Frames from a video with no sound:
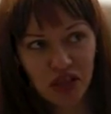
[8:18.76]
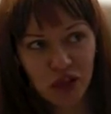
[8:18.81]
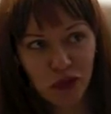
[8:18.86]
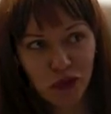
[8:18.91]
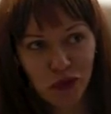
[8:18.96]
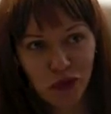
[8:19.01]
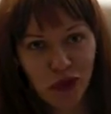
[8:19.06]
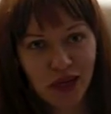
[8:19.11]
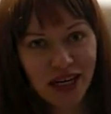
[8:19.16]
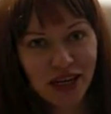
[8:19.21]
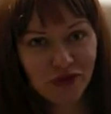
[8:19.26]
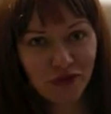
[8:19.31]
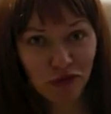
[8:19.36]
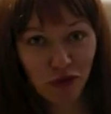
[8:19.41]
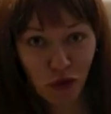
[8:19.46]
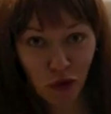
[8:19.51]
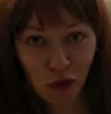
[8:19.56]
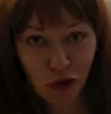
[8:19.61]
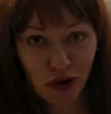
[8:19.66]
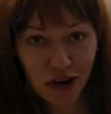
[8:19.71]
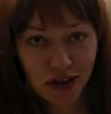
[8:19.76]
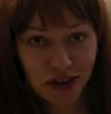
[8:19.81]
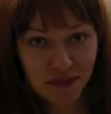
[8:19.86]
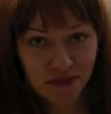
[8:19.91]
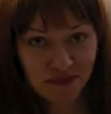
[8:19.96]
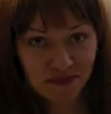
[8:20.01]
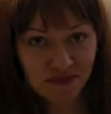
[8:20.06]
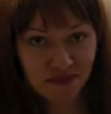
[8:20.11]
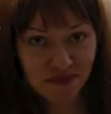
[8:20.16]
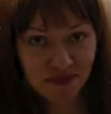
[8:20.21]
3 and 4.
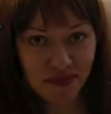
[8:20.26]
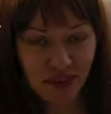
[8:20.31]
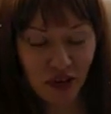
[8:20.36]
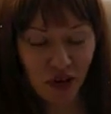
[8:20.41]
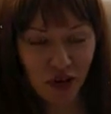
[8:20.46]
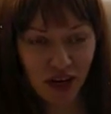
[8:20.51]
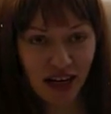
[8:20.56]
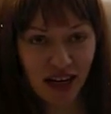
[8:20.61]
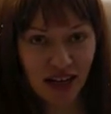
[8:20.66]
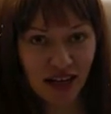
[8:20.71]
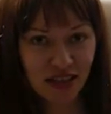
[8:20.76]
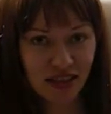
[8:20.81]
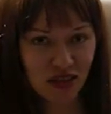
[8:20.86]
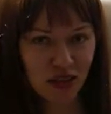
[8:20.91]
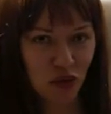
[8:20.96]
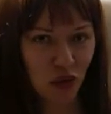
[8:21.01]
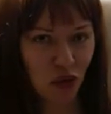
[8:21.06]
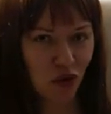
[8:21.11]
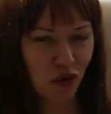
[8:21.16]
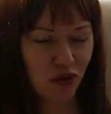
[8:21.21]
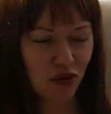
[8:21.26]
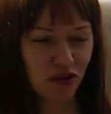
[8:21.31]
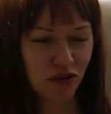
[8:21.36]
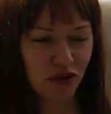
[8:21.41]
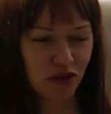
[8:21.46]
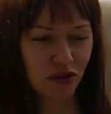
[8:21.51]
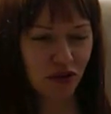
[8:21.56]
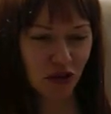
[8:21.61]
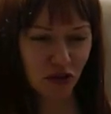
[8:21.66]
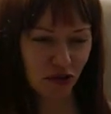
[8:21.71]
Okay, so
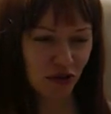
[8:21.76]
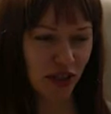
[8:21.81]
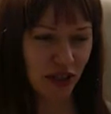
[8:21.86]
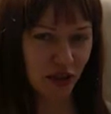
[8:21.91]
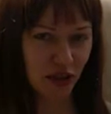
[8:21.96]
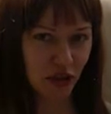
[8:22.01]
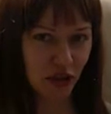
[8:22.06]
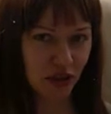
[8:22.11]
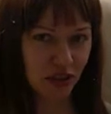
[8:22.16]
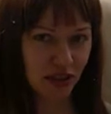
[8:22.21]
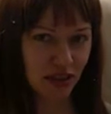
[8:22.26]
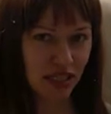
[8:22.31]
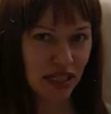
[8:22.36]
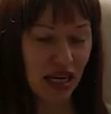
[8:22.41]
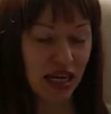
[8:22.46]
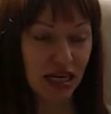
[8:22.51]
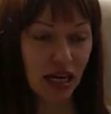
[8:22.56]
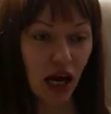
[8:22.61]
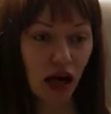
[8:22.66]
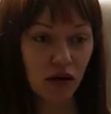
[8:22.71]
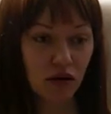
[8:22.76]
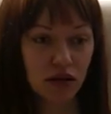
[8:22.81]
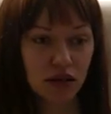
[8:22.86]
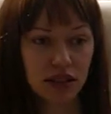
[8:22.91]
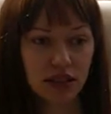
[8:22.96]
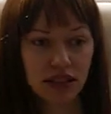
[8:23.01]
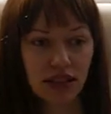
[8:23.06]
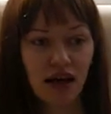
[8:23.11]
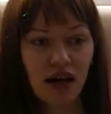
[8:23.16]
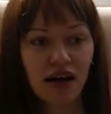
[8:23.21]
not really good. And now
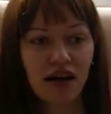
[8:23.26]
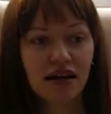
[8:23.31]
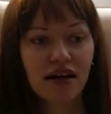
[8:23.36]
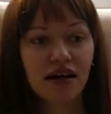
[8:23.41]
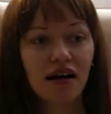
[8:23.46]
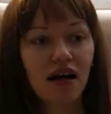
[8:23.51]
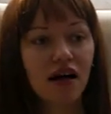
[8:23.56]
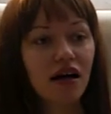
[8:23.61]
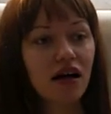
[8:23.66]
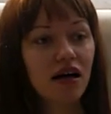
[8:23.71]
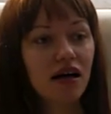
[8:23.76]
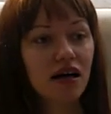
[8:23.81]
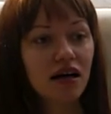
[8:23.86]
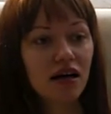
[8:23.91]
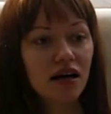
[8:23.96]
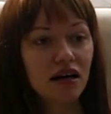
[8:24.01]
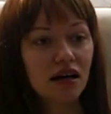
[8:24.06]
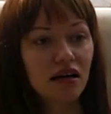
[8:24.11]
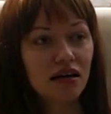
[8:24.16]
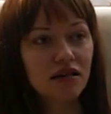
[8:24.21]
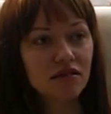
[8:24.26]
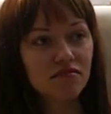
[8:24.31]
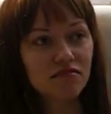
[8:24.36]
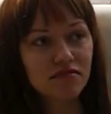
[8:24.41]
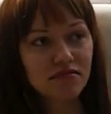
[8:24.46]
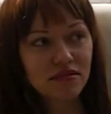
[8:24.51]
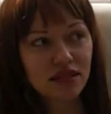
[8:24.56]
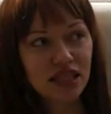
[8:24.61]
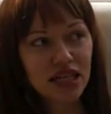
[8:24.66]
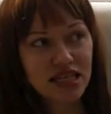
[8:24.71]
it's like,
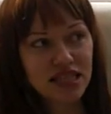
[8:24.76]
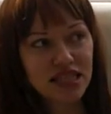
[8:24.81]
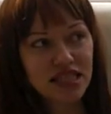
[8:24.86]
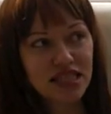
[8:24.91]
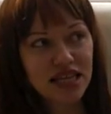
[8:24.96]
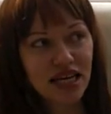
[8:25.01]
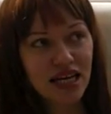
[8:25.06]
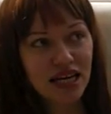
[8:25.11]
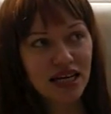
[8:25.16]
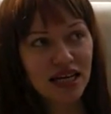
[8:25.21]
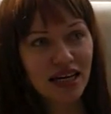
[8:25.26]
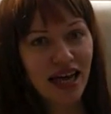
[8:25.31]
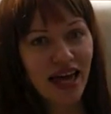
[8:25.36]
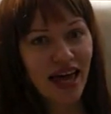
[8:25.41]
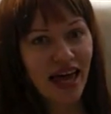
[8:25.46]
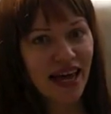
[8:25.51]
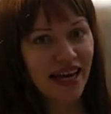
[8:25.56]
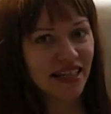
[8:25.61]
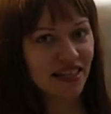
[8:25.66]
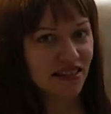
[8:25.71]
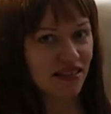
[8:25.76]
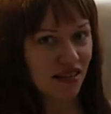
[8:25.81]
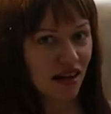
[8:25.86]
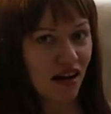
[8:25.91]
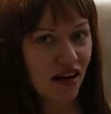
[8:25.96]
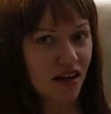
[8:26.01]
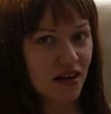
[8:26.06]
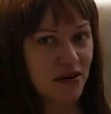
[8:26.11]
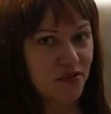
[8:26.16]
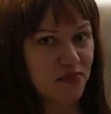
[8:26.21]
let's say 8 and
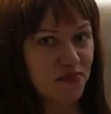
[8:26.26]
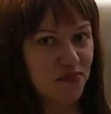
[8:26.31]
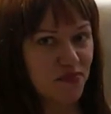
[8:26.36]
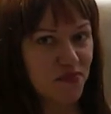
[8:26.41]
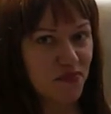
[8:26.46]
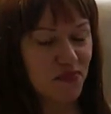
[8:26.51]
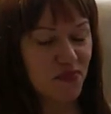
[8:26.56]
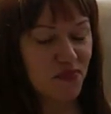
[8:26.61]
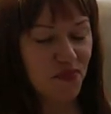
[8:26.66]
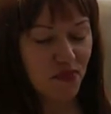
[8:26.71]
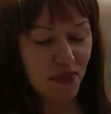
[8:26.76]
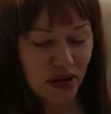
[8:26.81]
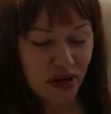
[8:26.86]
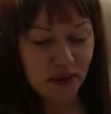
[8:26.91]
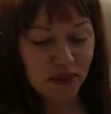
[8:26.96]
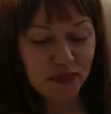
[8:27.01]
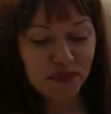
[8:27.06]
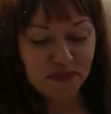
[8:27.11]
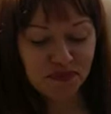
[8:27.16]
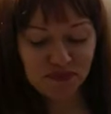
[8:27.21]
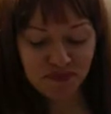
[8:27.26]
9. Yeah,